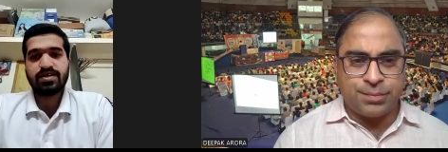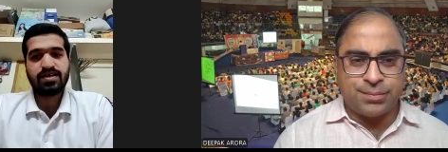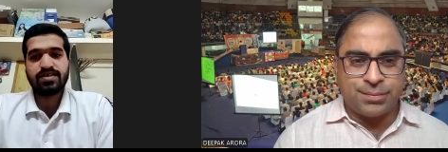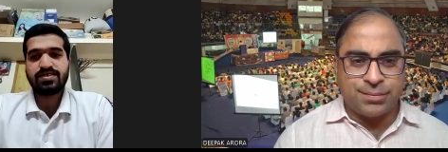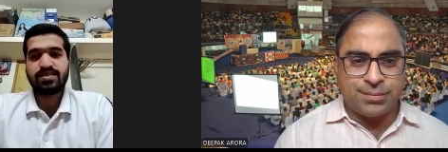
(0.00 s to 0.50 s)

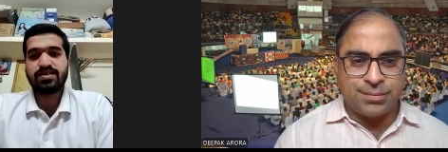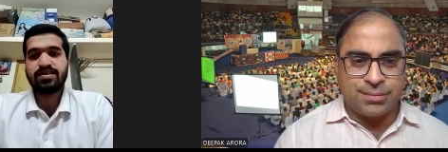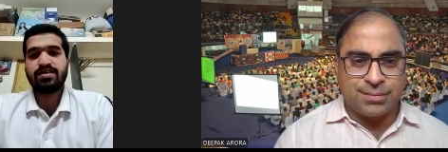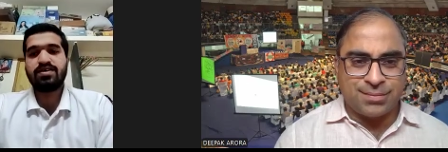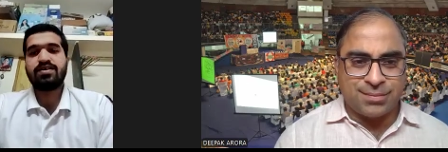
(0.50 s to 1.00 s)
Speaker 1: Yes,
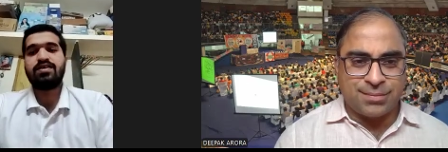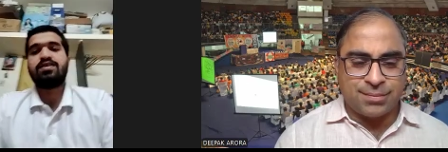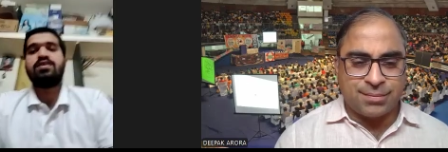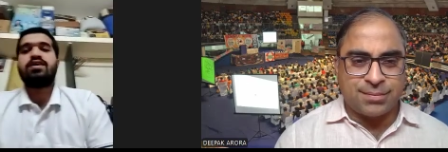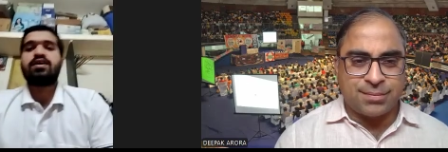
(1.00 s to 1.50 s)
sir.
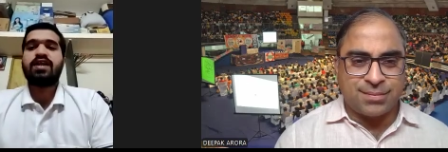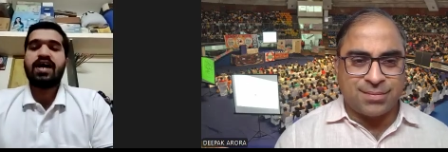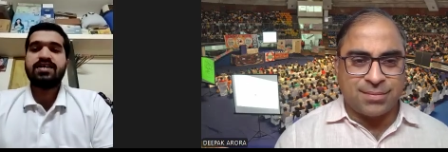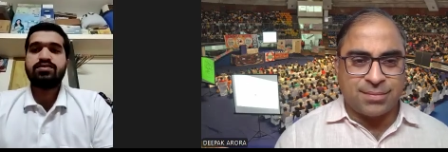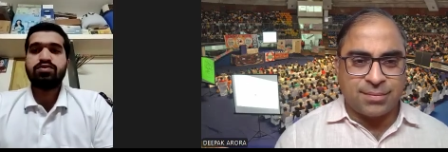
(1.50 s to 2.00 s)

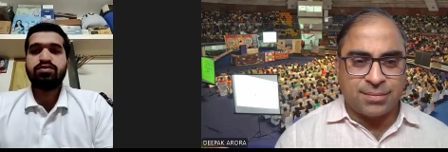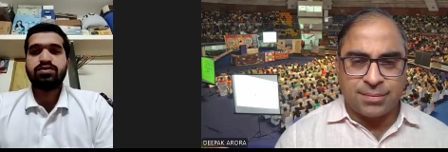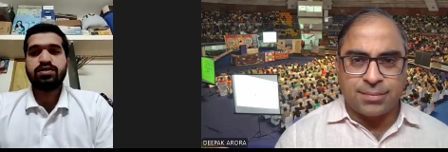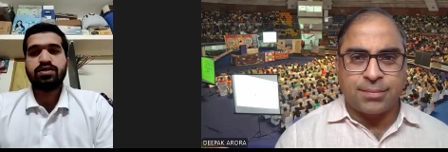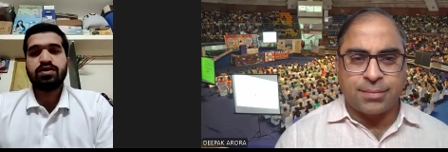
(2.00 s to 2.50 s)
Class
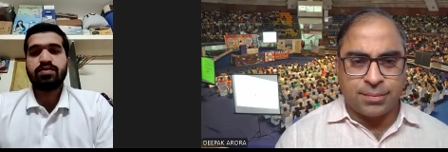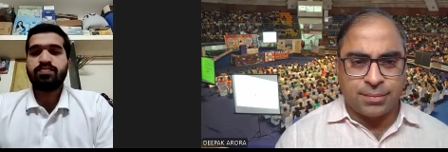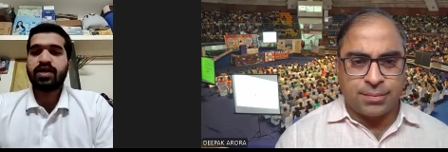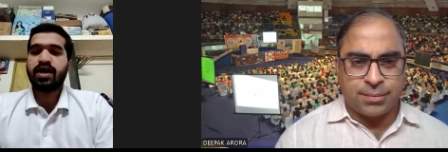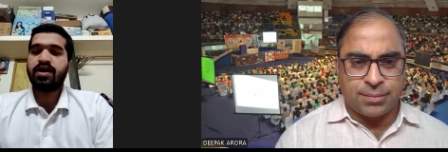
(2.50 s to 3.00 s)
notes
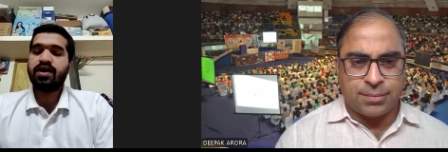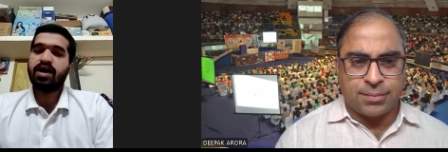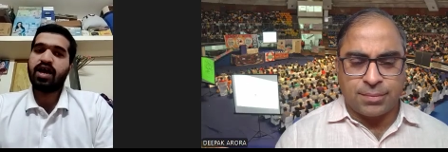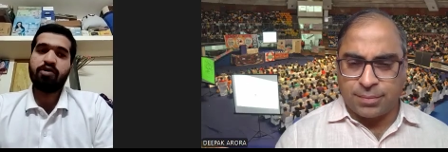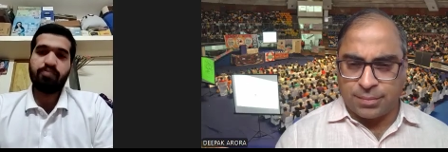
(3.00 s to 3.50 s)

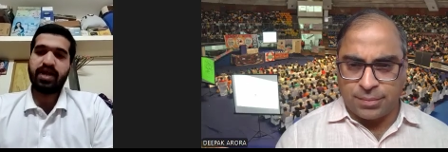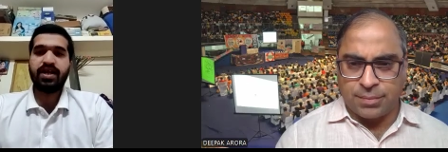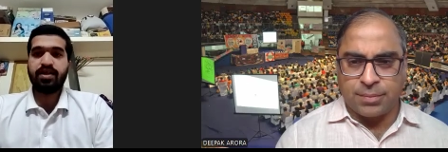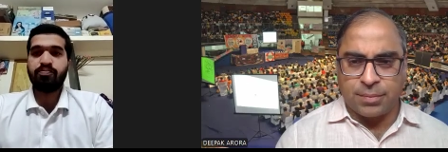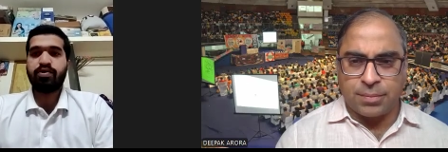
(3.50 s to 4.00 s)
have
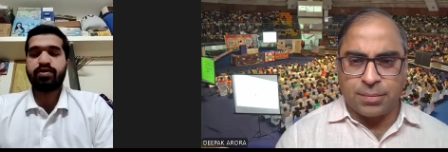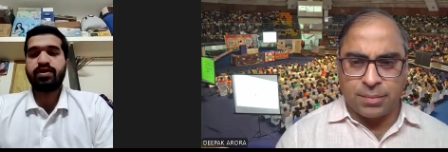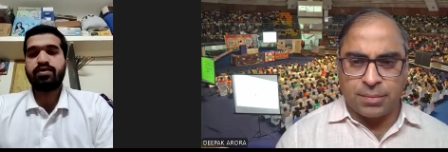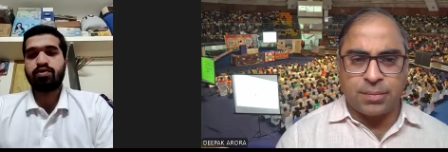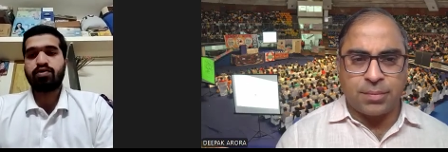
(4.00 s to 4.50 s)
played an
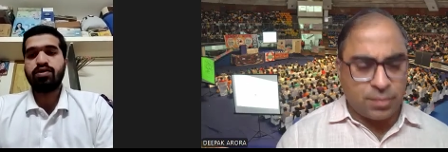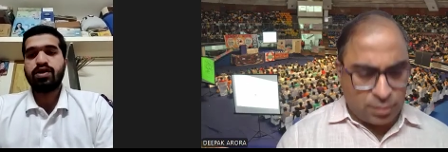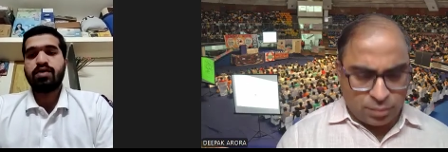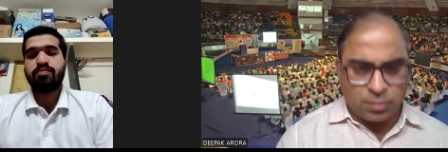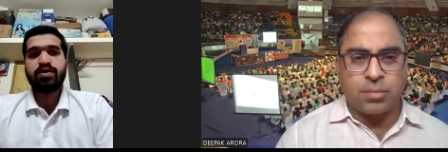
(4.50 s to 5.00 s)
important role
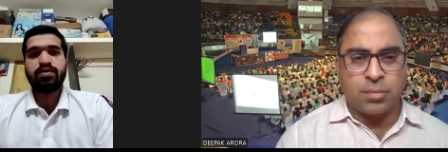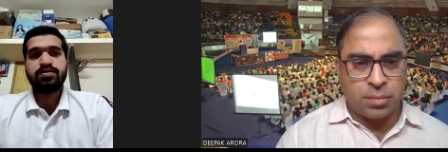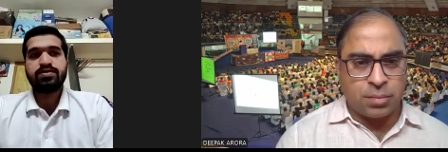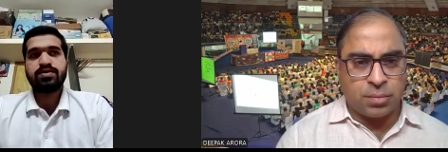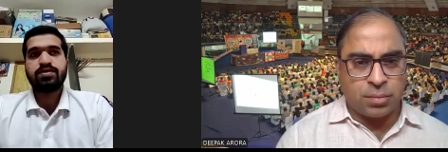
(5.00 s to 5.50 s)

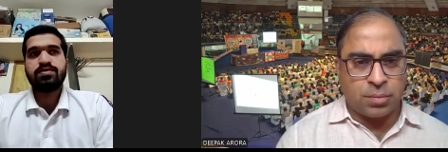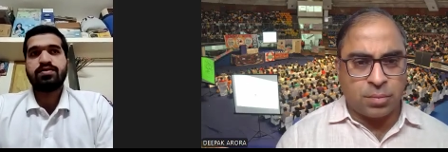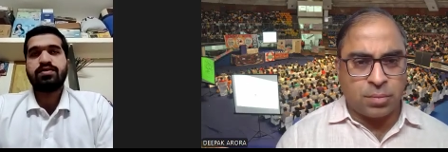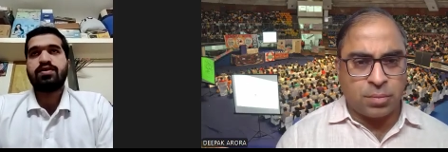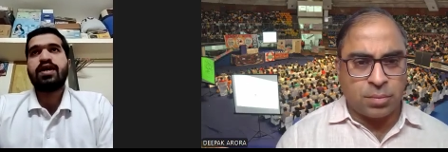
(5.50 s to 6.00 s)
because
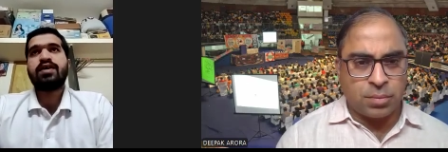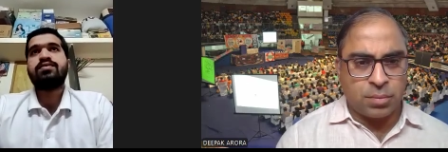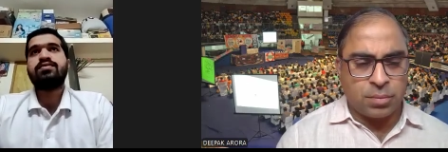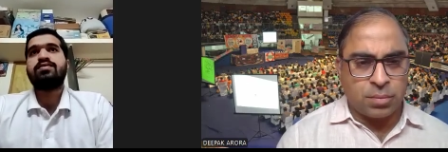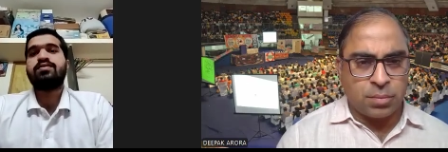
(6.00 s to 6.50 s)

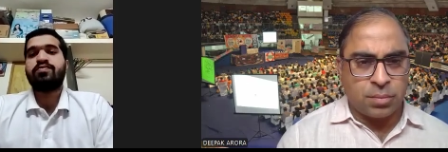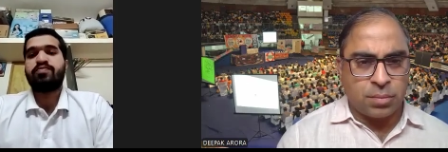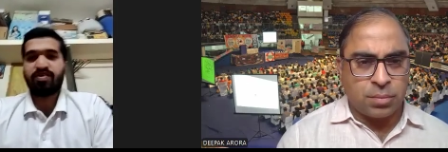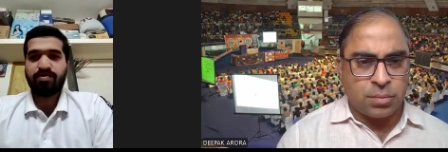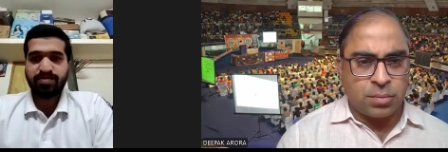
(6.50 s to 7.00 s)

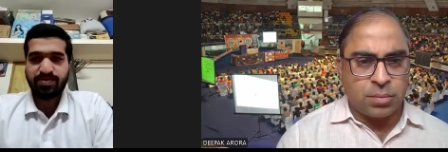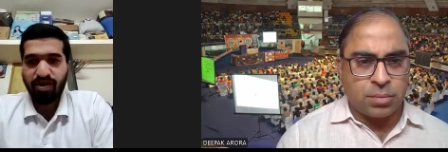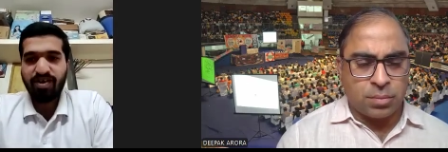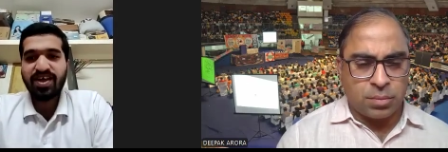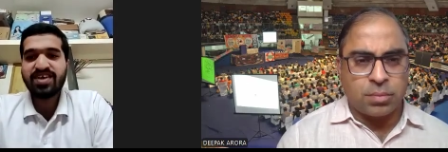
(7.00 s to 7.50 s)
from
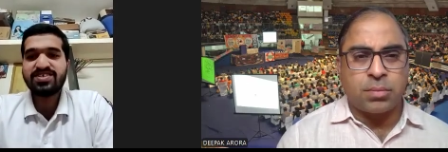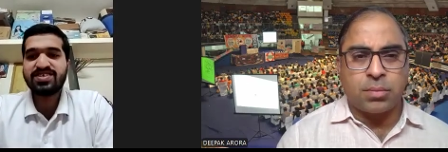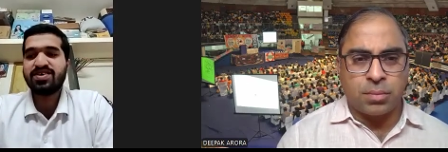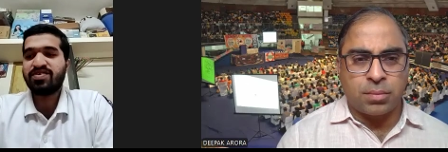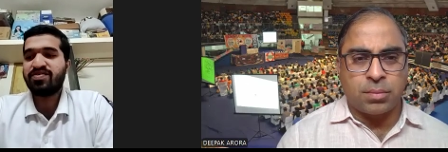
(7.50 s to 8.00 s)
small age,
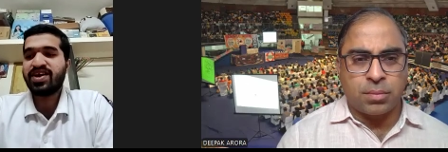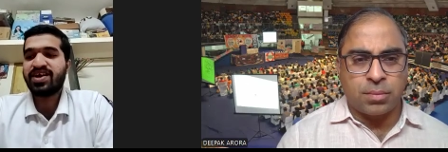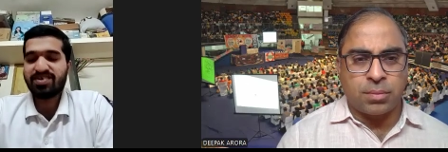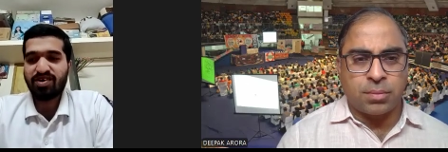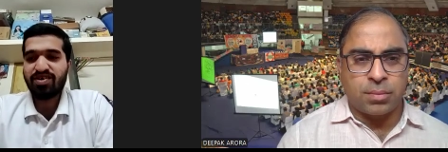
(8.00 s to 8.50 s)
we
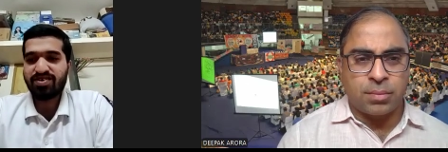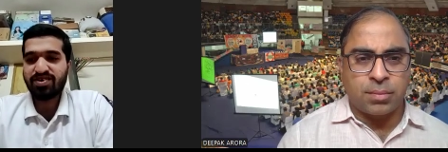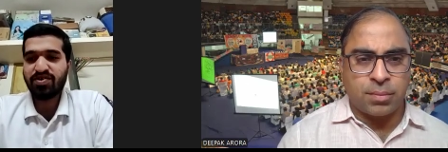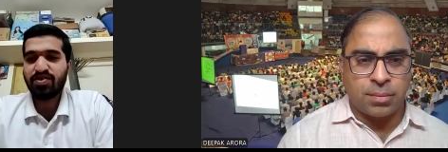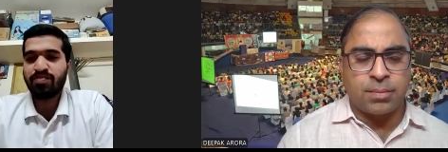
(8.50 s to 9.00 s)
are taught
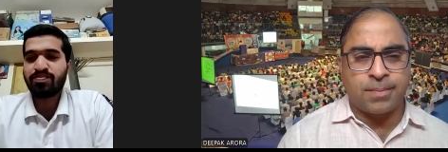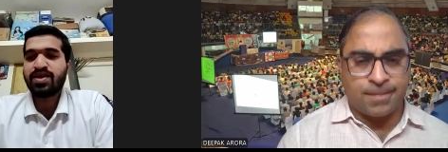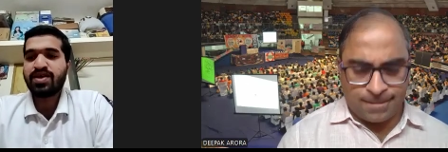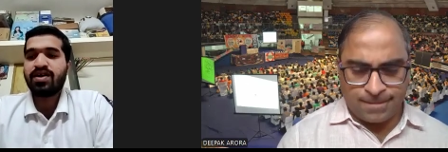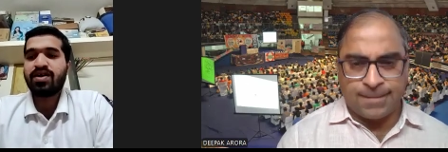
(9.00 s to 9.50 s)
to
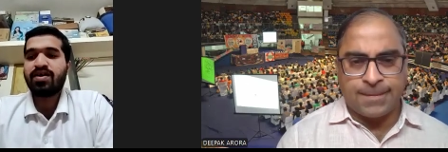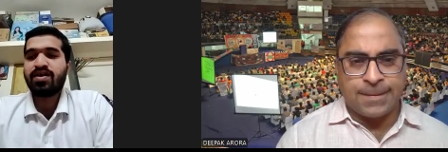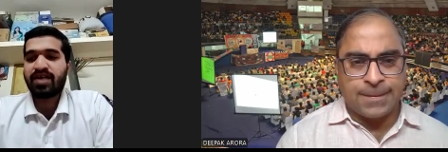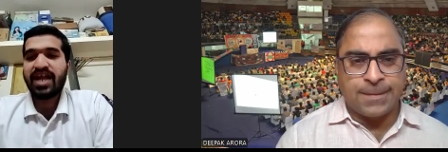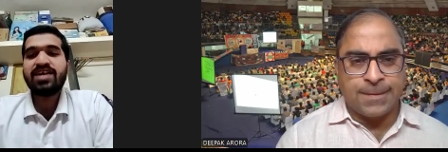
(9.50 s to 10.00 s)

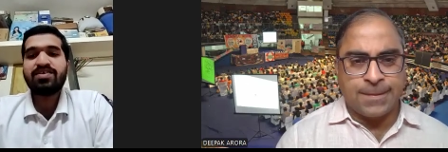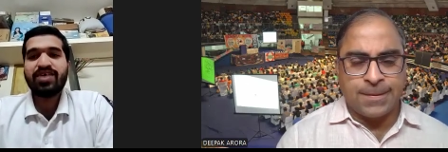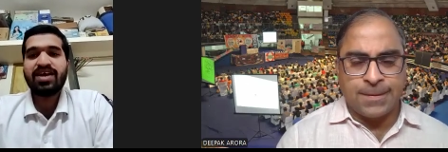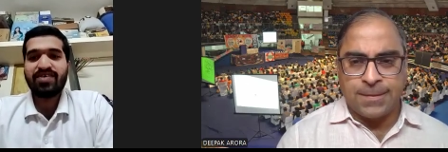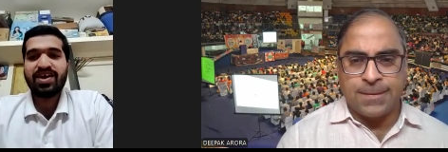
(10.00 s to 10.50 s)
write
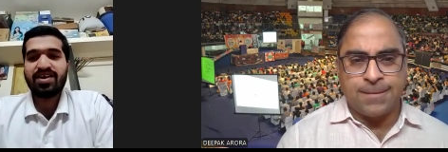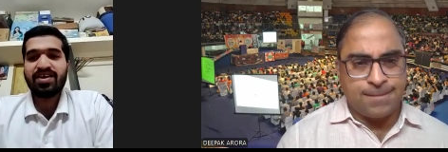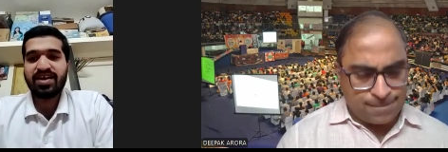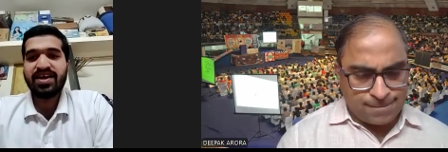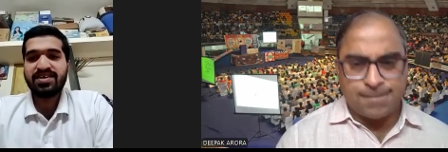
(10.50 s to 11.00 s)
while we
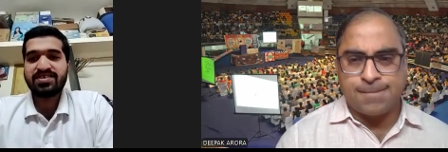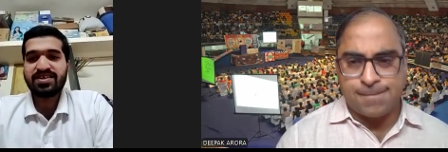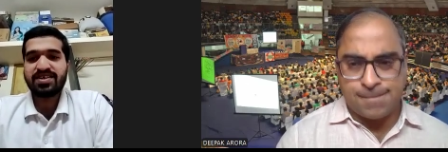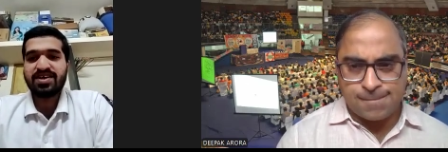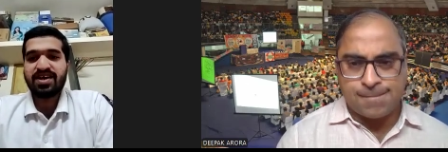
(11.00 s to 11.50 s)
are reading,
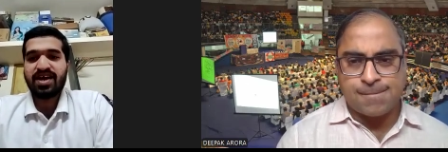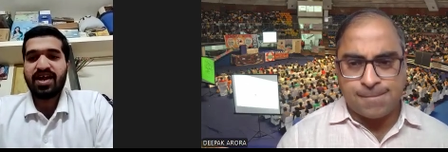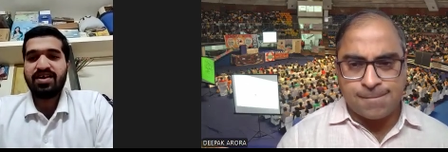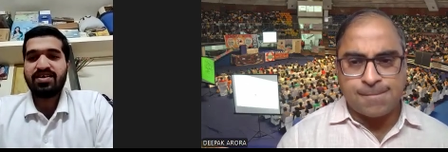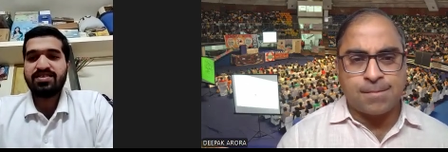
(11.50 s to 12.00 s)
sir.
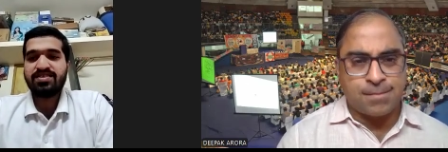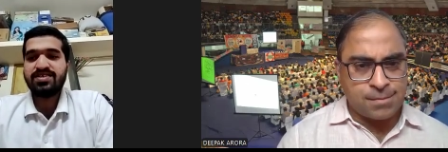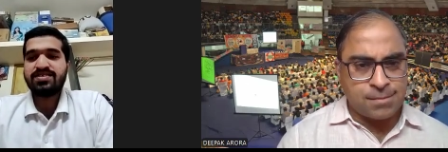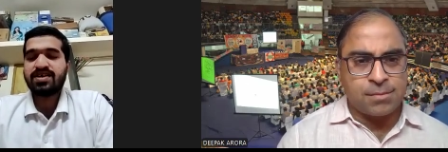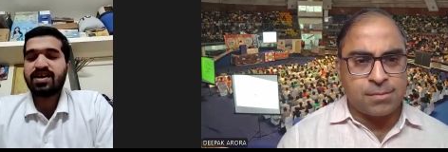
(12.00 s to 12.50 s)
And
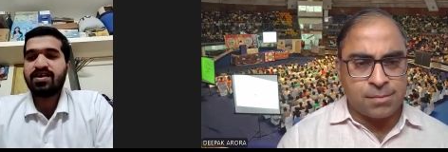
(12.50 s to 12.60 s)
this